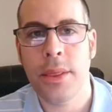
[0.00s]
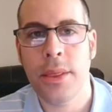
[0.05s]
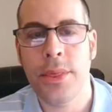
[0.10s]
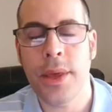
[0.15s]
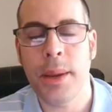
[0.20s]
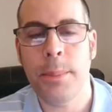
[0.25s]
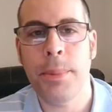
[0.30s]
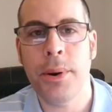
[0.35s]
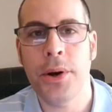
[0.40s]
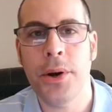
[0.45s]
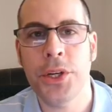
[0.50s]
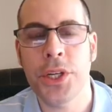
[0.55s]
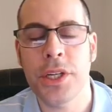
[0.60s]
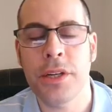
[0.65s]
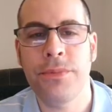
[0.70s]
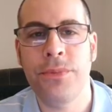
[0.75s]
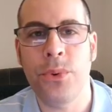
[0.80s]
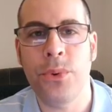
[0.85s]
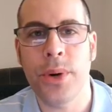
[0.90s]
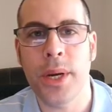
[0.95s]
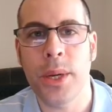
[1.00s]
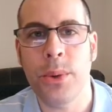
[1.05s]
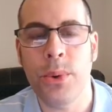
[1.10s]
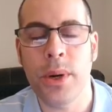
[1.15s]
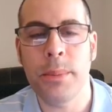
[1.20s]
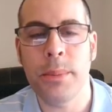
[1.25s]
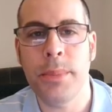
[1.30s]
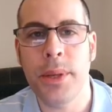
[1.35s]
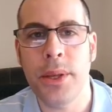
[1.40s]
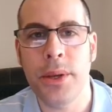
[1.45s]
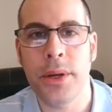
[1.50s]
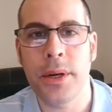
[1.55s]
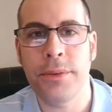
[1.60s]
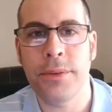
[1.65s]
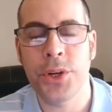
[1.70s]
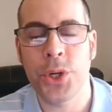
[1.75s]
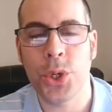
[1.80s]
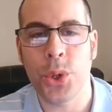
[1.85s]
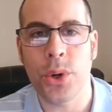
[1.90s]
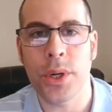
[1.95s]
They purchased 41 million
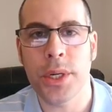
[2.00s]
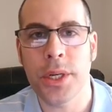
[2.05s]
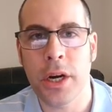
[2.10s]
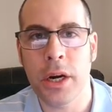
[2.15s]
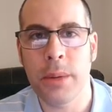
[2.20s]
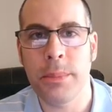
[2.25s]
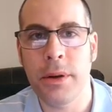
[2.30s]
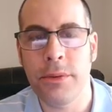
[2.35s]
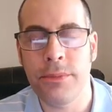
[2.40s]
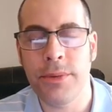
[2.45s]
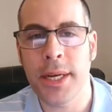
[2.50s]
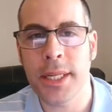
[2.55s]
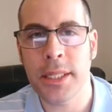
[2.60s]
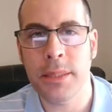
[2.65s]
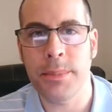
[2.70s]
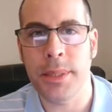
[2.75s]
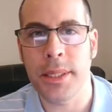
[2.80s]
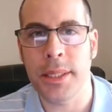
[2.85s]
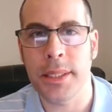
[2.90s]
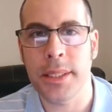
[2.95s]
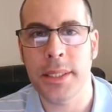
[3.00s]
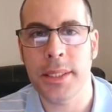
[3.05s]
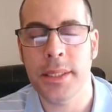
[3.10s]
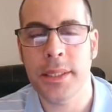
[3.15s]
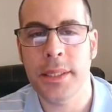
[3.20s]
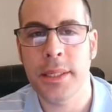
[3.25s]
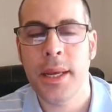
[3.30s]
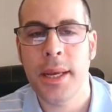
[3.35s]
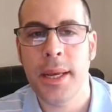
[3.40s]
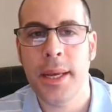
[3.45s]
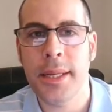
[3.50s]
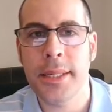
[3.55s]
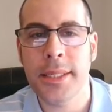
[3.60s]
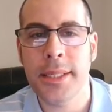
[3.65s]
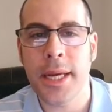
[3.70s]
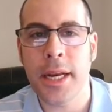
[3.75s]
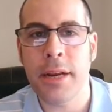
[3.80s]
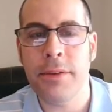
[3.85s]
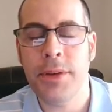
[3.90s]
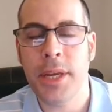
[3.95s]
of short-term investments.
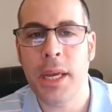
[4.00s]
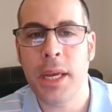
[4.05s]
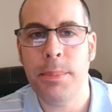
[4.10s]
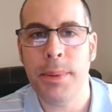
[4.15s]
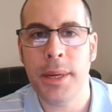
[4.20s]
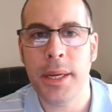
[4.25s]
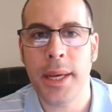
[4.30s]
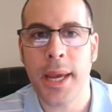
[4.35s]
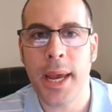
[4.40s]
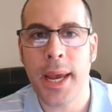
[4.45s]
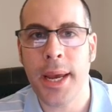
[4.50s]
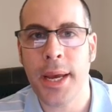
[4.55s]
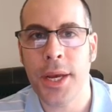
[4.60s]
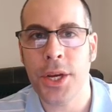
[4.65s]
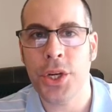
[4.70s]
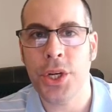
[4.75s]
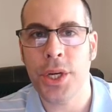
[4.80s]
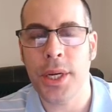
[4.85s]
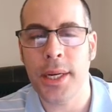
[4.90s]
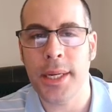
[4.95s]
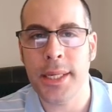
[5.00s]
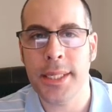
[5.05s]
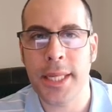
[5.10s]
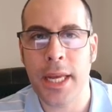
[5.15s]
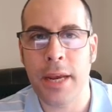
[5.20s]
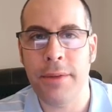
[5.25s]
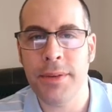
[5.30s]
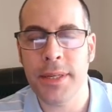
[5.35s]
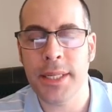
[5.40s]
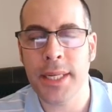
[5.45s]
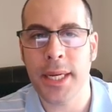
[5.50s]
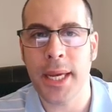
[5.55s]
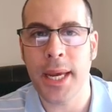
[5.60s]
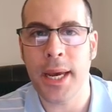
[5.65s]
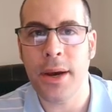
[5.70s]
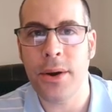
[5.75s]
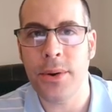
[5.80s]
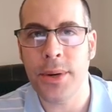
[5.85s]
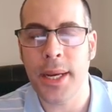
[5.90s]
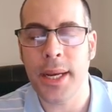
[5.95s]
Instead of keeping cash in a savings
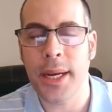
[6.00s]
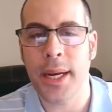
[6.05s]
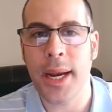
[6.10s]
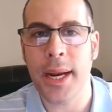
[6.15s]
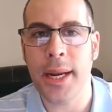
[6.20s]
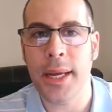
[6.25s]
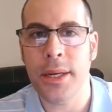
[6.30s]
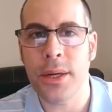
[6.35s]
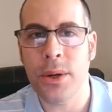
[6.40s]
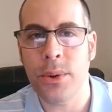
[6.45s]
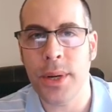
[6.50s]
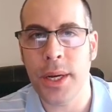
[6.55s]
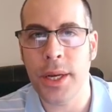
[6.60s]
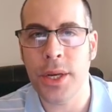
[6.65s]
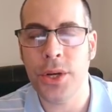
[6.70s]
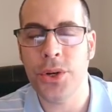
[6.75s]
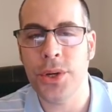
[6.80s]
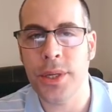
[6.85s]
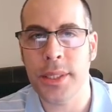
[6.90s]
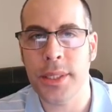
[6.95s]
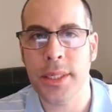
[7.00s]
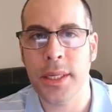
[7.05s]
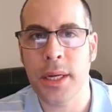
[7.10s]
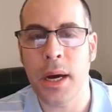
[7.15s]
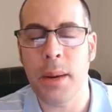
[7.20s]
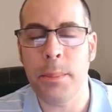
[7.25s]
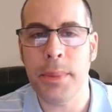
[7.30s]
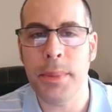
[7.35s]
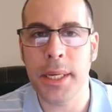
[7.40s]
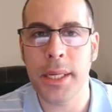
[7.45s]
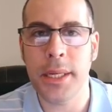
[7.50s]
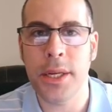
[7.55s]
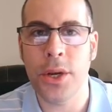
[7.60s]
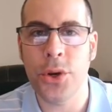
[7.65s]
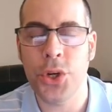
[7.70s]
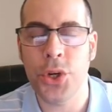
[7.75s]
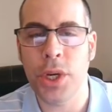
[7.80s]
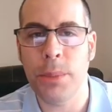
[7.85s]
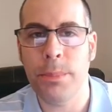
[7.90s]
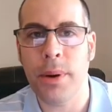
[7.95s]
account and getting no interest, companies
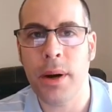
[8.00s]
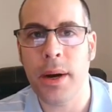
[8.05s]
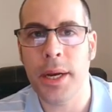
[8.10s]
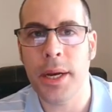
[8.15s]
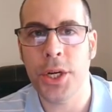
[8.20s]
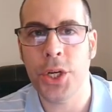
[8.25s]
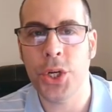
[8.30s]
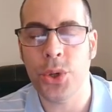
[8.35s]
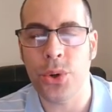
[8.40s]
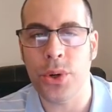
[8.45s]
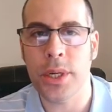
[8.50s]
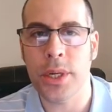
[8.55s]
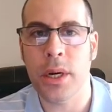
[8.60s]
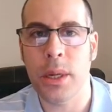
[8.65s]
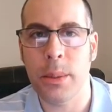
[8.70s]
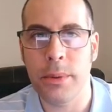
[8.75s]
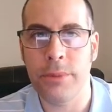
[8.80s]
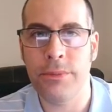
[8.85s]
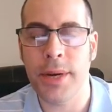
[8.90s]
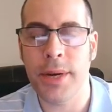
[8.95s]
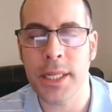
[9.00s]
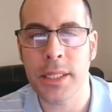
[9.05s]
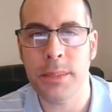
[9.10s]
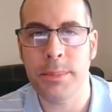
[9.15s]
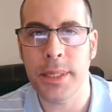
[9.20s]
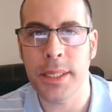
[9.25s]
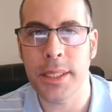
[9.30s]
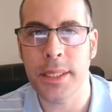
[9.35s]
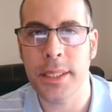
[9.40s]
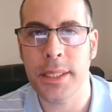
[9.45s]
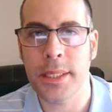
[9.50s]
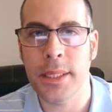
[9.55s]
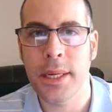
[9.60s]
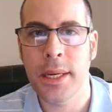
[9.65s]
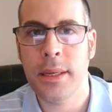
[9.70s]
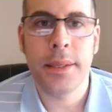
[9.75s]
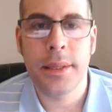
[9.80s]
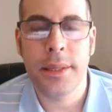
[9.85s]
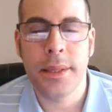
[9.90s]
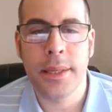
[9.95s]
usually buy short-term investments
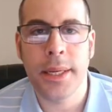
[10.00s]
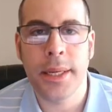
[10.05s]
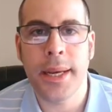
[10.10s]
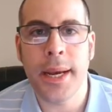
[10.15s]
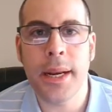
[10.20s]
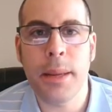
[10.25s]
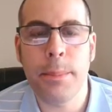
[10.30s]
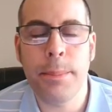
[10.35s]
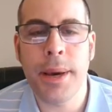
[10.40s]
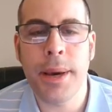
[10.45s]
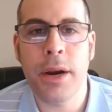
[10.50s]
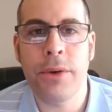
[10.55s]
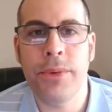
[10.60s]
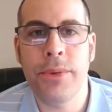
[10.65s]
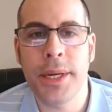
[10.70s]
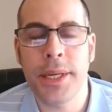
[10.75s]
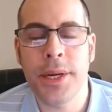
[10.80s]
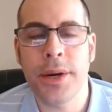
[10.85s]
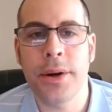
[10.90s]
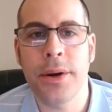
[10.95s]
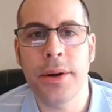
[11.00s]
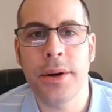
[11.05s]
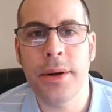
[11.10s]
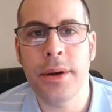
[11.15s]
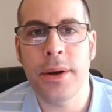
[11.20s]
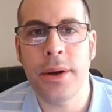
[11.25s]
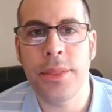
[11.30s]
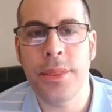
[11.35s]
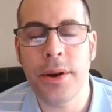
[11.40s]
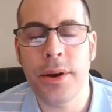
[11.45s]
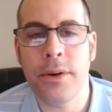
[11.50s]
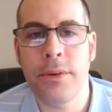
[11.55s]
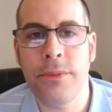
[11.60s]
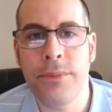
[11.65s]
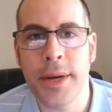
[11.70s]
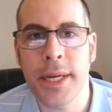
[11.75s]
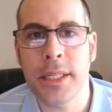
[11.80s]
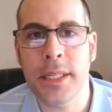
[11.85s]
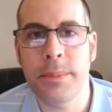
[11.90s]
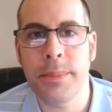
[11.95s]
to get a better return on their
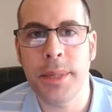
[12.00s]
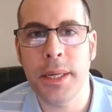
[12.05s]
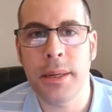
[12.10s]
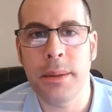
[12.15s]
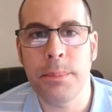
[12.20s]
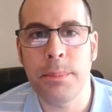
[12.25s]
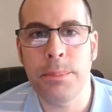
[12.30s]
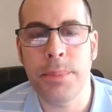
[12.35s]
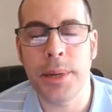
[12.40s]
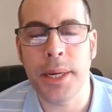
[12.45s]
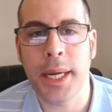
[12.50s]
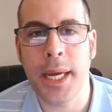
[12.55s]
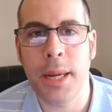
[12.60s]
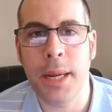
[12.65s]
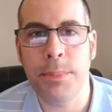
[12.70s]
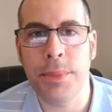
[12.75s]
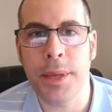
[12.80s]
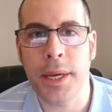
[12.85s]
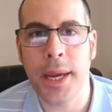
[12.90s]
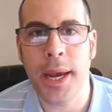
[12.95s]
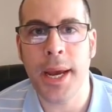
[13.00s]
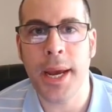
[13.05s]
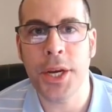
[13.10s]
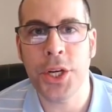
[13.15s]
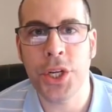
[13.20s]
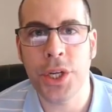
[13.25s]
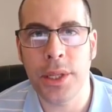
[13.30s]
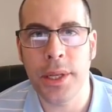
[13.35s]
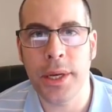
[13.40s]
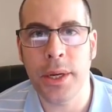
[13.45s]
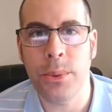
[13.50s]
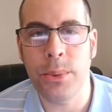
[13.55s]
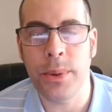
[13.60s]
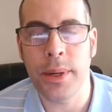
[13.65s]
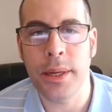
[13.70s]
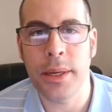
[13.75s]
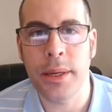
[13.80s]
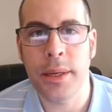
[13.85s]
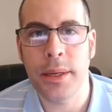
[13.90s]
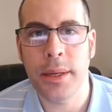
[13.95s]
investment but keep the cash
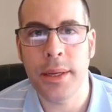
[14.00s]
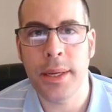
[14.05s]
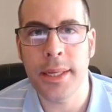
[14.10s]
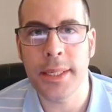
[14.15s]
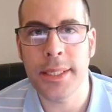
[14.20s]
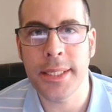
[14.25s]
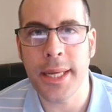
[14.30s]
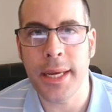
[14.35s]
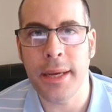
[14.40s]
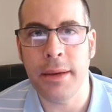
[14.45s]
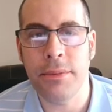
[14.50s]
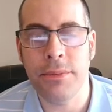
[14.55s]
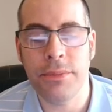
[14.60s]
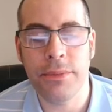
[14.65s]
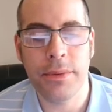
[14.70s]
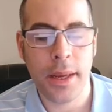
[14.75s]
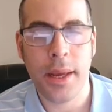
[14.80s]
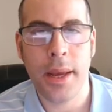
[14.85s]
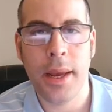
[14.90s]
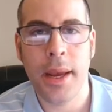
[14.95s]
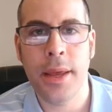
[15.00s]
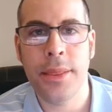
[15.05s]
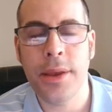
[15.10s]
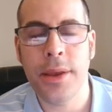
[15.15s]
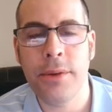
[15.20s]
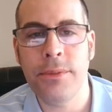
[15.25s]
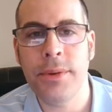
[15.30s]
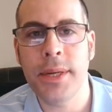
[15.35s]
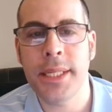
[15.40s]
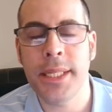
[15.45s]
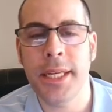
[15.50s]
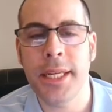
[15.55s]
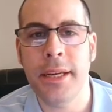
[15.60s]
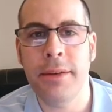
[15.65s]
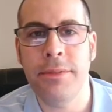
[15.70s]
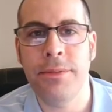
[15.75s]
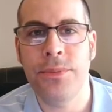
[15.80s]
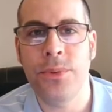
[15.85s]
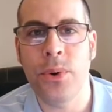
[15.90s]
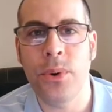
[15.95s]
liquid and safe. And they
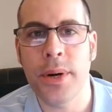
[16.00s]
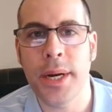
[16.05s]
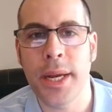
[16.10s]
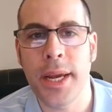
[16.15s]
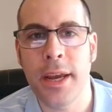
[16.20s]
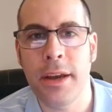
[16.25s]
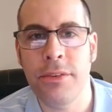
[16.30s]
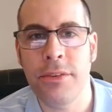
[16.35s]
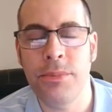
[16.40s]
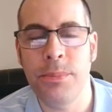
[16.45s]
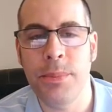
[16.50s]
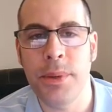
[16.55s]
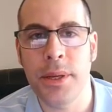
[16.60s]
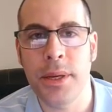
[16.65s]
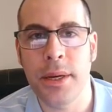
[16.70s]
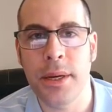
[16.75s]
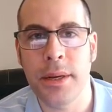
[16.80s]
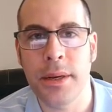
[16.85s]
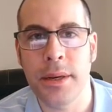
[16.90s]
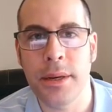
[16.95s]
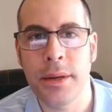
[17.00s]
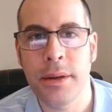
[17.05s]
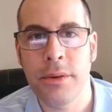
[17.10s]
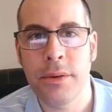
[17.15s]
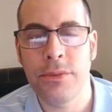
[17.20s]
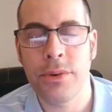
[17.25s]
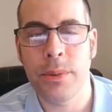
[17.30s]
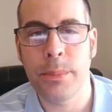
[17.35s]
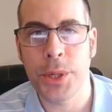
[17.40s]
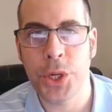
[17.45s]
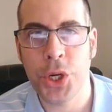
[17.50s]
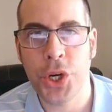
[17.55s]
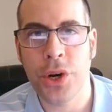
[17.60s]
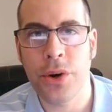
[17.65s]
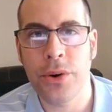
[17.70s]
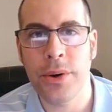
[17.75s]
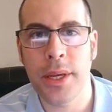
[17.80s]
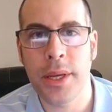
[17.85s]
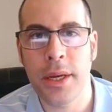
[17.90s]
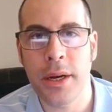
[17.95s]
received four and a half million for
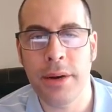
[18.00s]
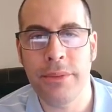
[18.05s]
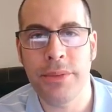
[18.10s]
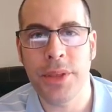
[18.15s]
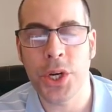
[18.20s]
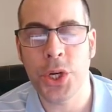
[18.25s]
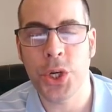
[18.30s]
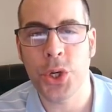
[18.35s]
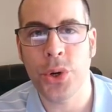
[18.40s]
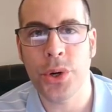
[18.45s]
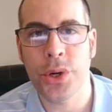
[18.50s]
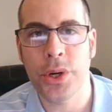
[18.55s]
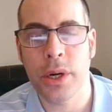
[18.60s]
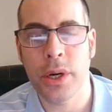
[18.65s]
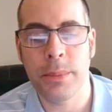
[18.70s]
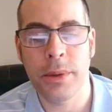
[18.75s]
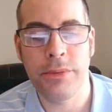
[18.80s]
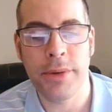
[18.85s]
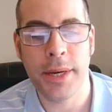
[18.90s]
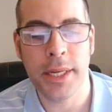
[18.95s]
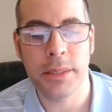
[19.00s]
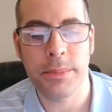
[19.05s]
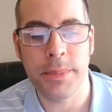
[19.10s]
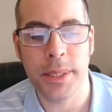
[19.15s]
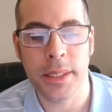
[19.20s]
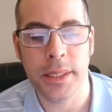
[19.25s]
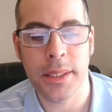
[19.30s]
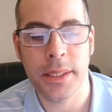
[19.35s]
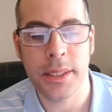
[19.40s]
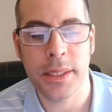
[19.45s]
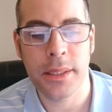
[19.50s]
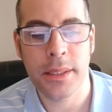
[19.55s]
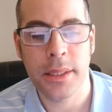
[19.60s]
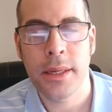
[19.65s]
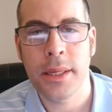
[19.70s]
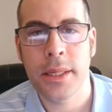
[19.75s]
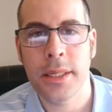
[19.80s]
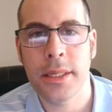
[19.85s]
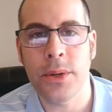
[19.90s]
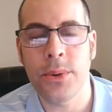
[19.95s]
maturity of their short-term investments.
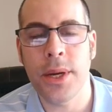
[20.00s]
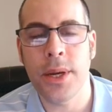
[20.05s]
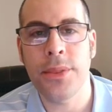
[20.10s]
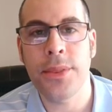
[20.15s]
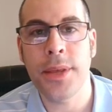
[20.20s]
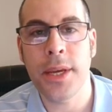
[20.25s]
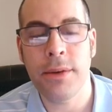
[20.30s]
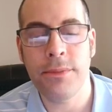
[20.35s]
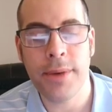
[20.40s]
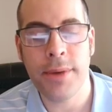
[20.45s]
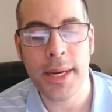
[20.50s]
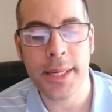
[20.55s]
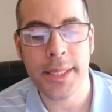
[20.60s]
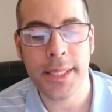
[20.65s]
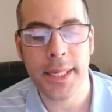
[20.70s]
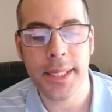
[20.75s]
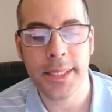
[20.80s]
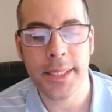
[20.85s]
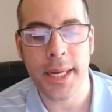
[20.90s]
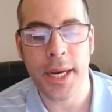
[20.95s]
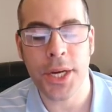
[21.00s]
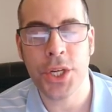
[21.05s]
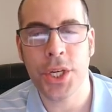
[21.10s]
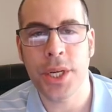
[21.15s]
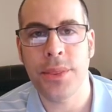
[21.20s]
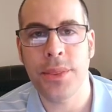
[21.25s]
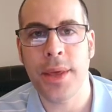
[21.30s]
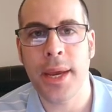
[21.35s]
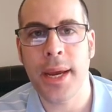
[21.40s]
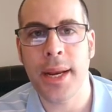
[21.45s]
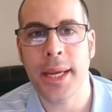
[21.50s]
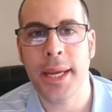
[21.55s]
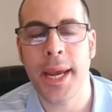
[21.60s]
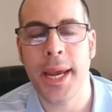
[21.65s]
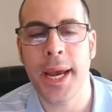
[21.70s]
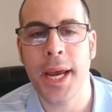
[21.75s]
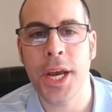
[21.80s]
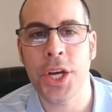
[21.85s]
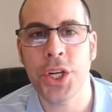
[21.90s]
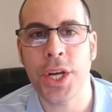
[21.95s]
So in the investing section, they had a
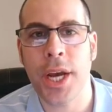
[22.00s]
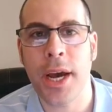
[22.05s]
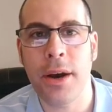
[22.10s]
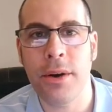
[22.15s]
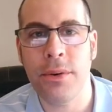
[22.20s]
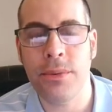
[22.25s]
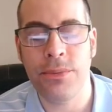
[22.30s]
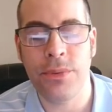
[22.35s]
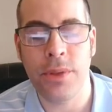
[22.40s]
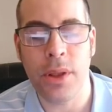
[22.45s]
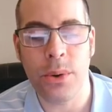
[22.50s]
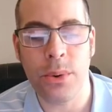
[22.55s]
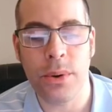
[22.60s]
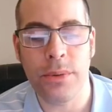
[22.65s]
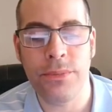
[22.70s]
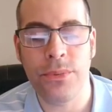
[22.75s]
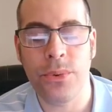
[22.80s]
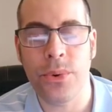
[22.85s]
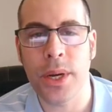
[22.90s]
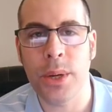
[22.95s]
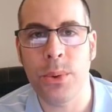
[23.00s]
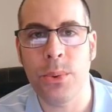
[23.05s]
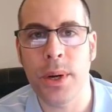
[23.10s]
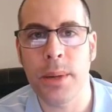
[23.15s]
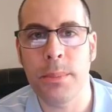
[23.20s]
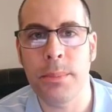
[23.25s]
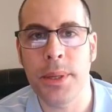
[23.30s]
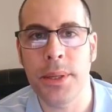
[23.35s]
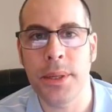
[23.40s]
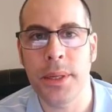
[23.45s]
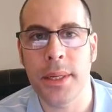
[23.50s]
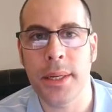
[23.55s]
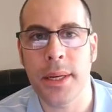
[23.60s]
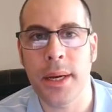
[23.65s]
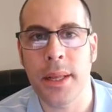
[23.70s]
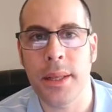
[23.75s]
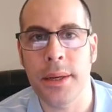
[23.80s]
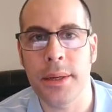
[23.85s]
cash outflow of $41 million.